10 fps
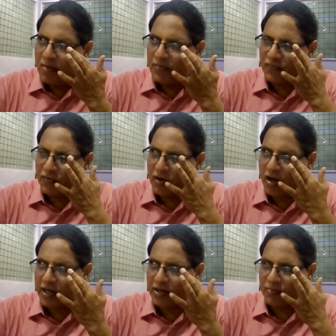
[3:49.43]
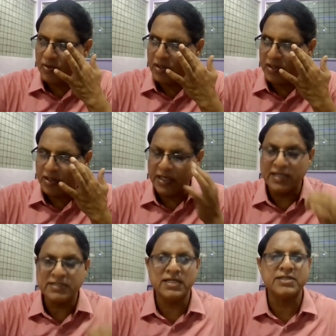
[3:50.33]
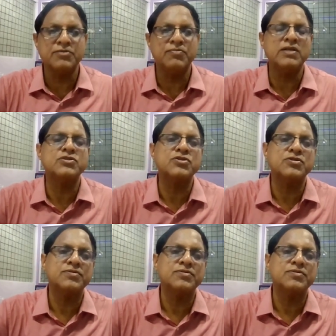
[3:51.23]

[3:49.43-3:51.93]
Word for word: before Honorable NCLT bench,